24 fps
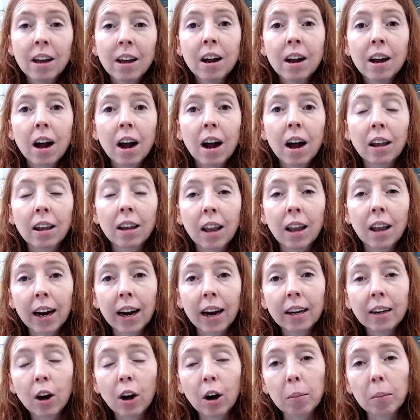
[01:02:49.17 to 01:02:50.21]

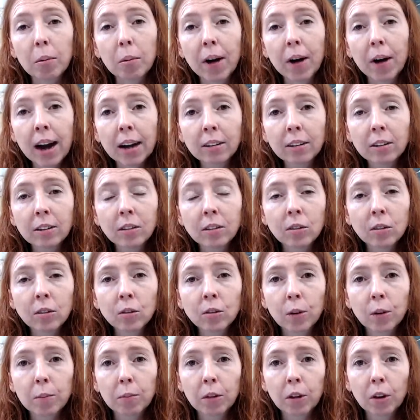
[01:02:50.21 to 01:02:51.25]
align our practices
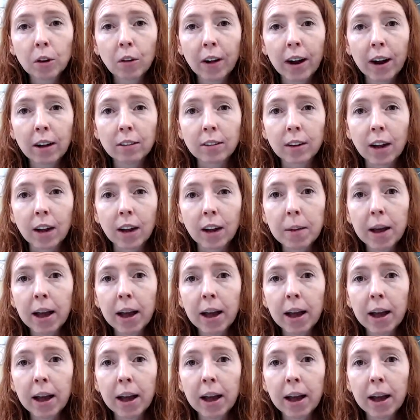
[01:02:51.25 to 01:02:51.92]
from the ground up,